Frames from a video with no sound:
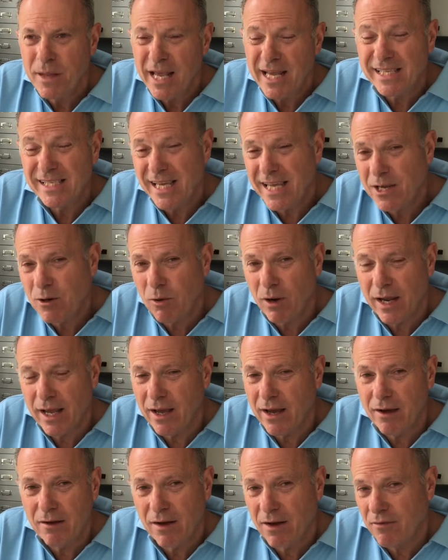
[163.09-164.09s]
He's equally
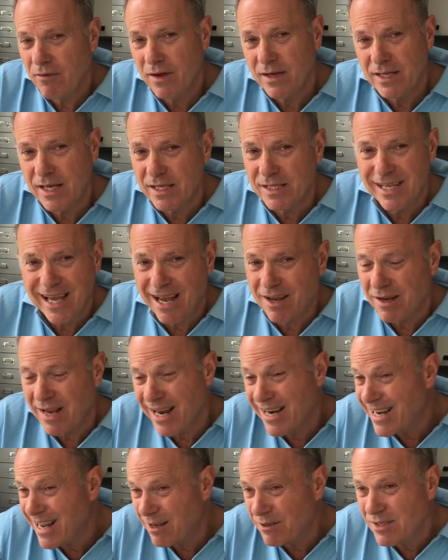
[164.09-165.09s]
a fantastic
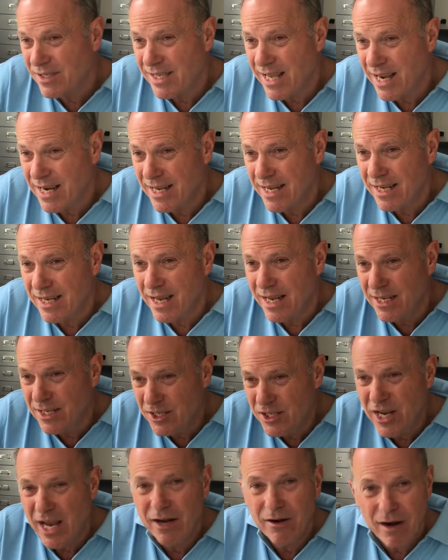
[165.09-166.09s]
and outstanding
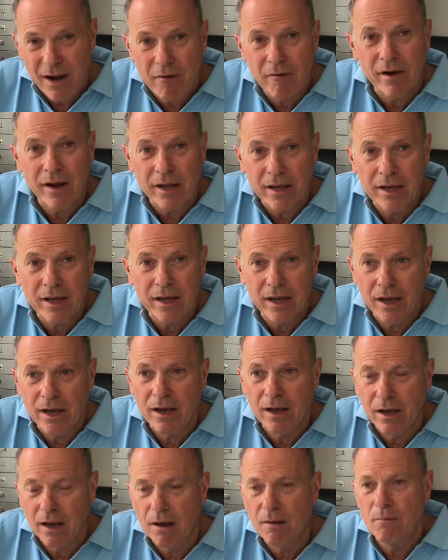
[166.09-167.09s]
generic
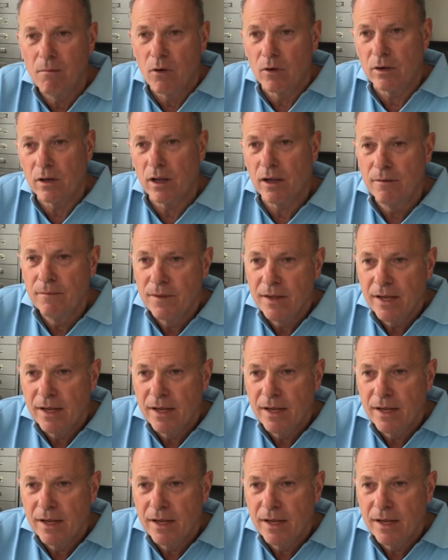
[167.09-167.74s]
modeller.